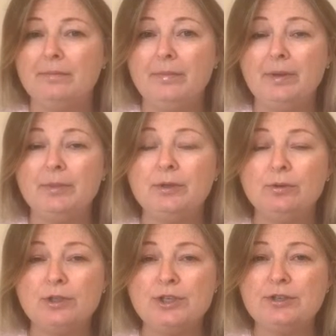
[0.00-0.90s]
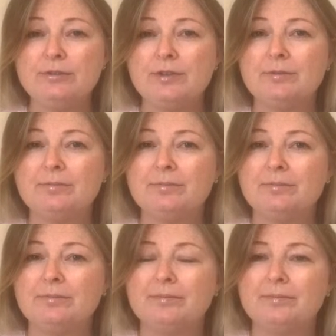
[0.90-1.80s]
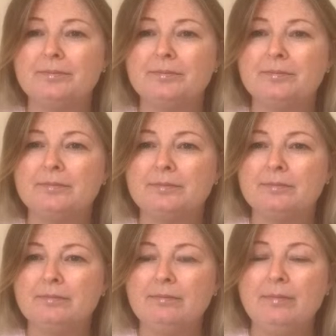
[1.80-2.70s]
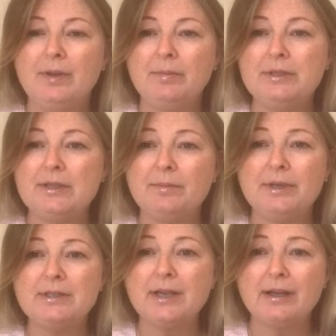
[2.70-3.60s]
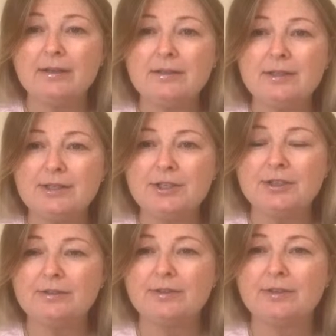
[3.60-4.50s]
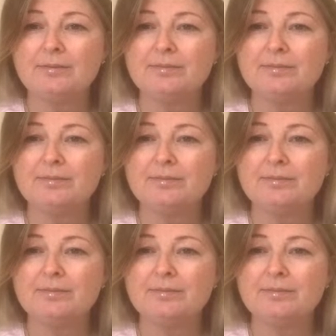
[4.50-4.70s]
Maybe your children, maybe somebody else's children.